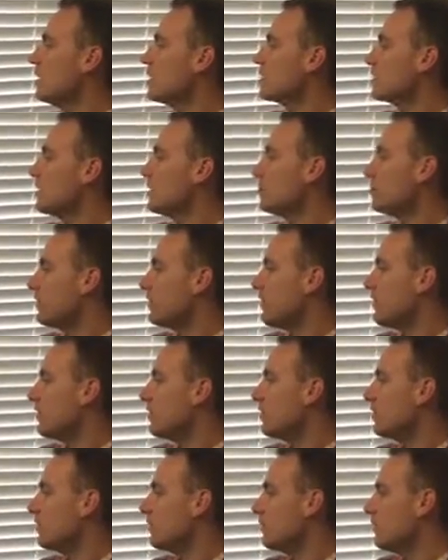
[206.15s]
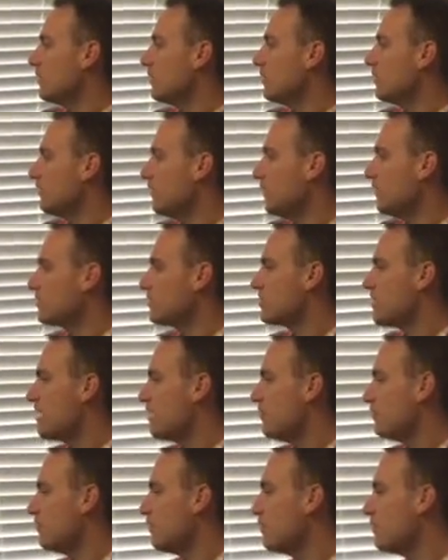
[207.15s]
separate fixed
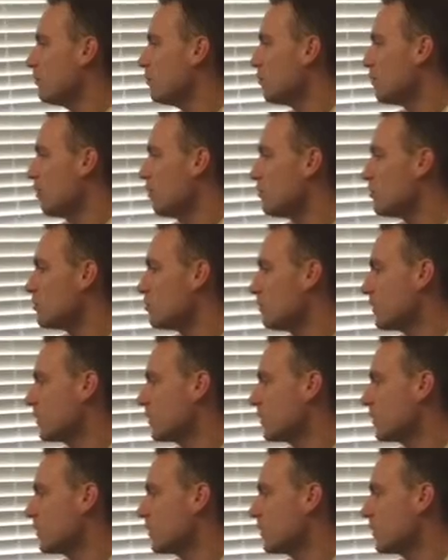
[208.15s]
and variable costs.